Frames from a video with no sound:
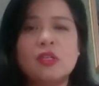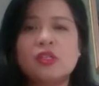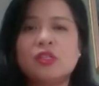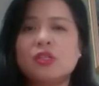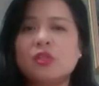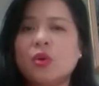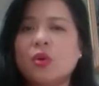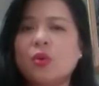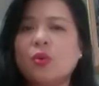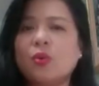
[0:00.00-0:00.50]

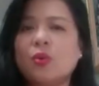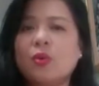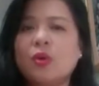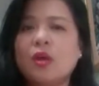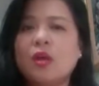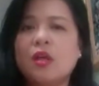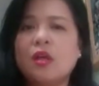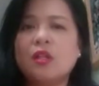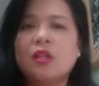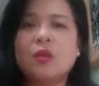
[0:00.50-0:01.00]
So,
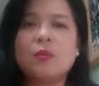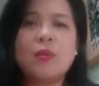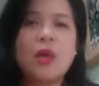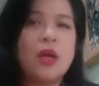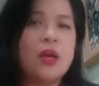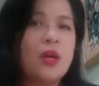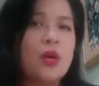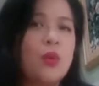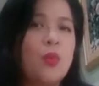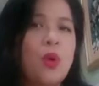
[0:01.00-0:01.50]
no
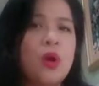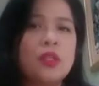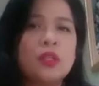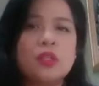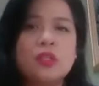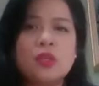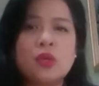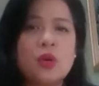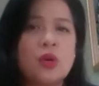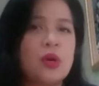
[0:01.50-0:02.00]
matter what
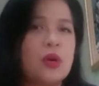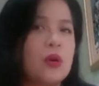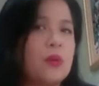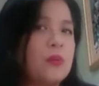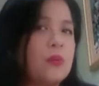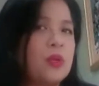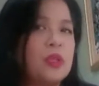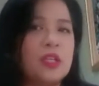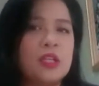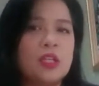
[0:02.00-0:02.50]
your
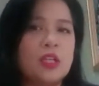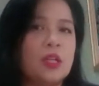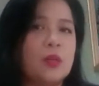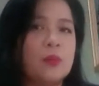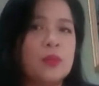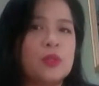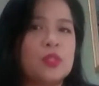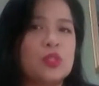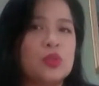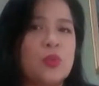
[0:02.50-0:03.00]
political
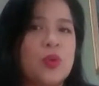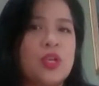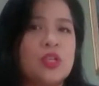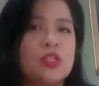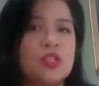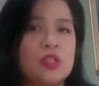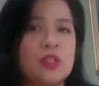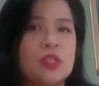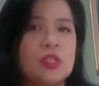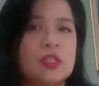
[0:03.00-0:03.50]

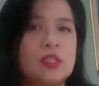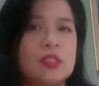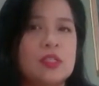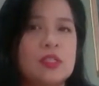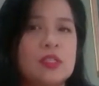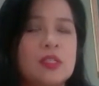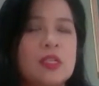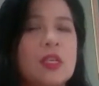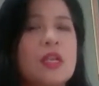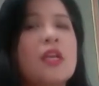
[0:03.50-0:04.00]
persuasion is,
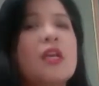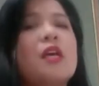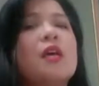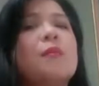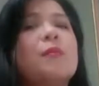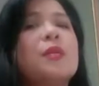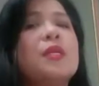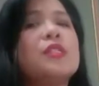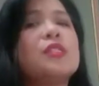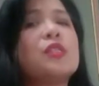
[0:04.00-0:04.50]

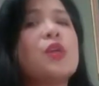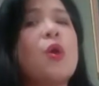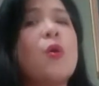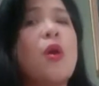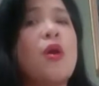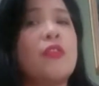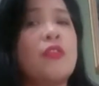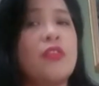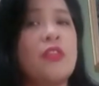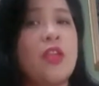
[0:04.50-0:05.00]
please go
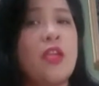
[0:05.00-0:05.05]
out